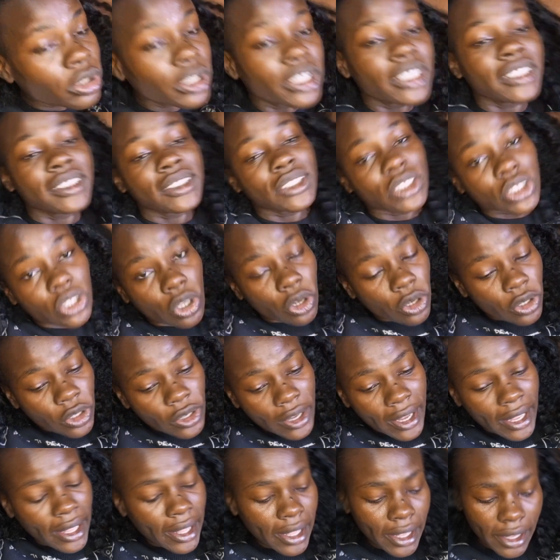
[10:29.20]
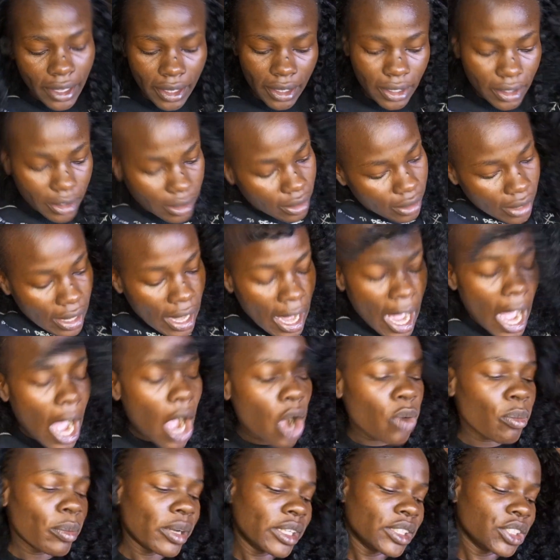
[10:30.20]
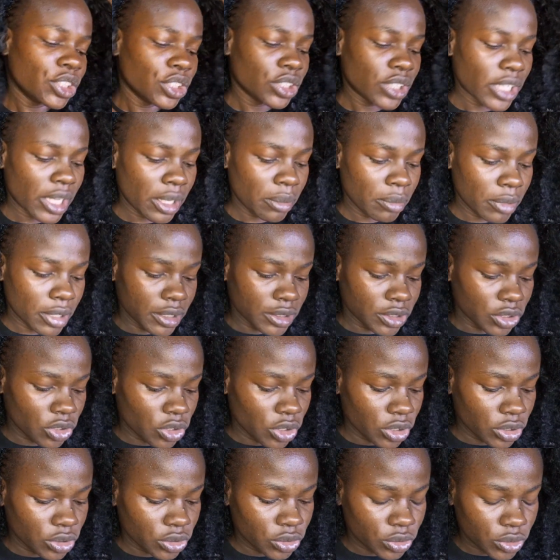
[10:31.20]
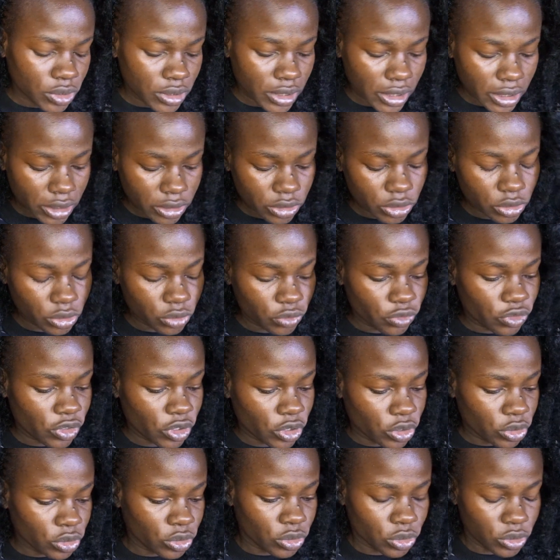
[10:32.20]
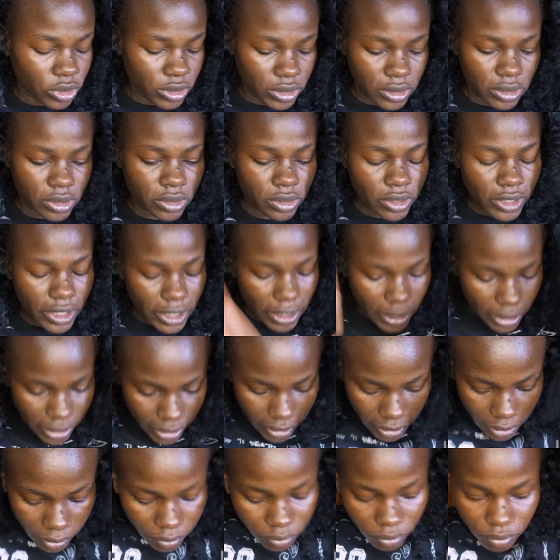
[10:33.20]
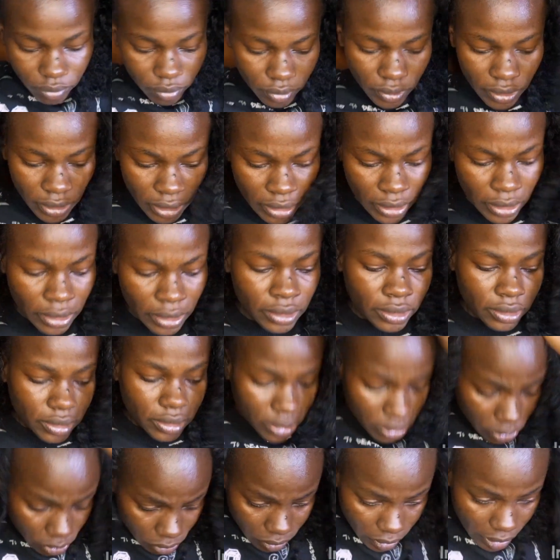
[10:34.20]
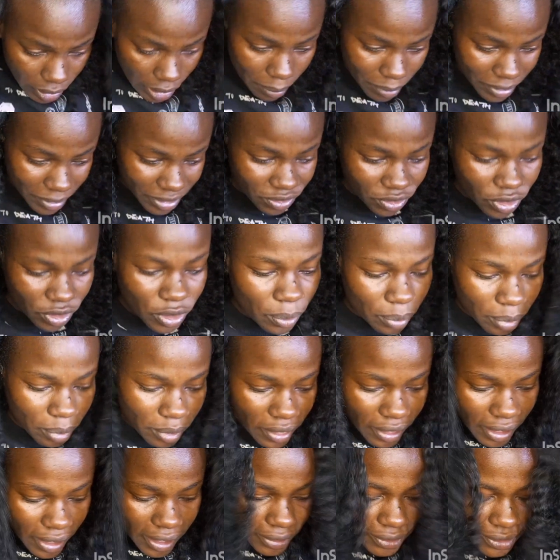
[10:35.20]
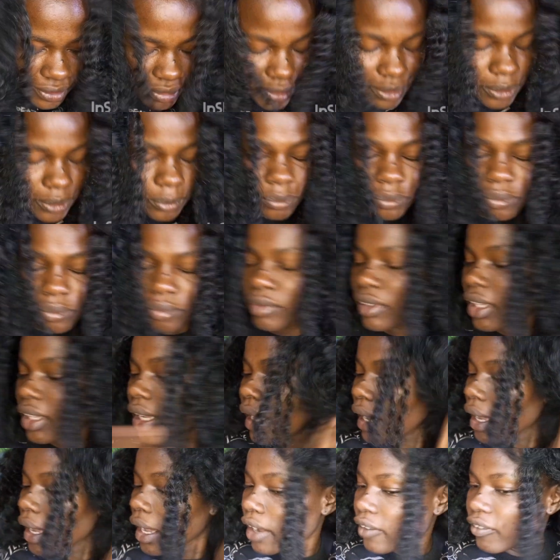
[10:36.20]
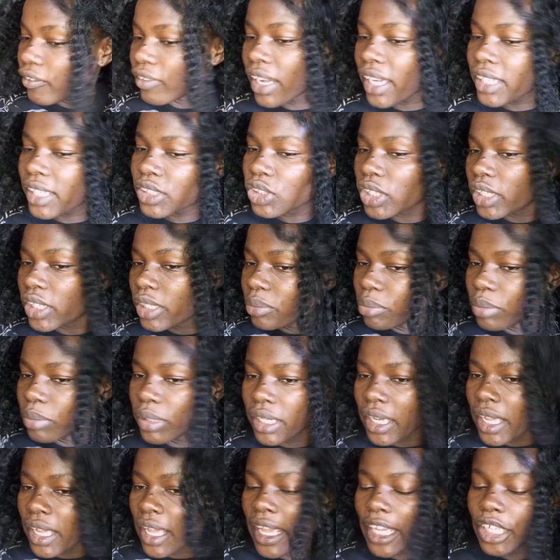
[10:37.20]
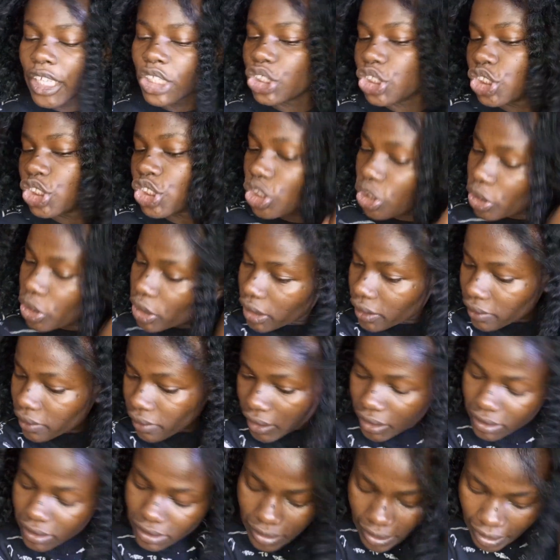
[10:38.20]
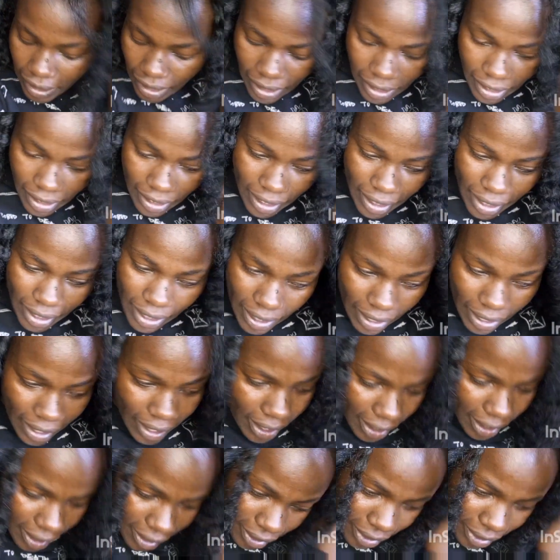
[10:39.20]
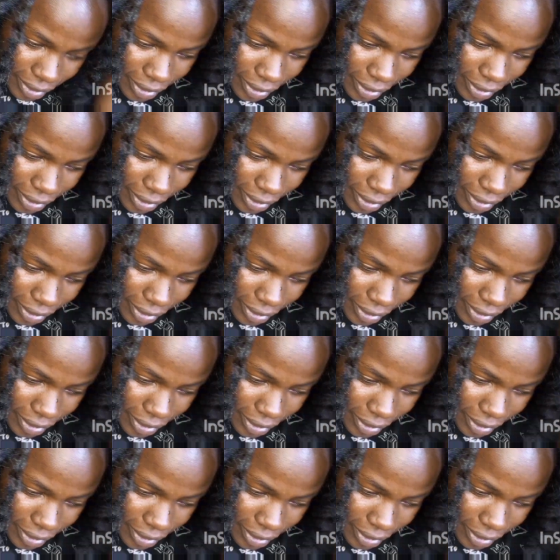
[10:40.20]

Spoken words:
install your hair, how much time it's going to take for you to install your hair. So apart from that, I have actually been enjoying this hair,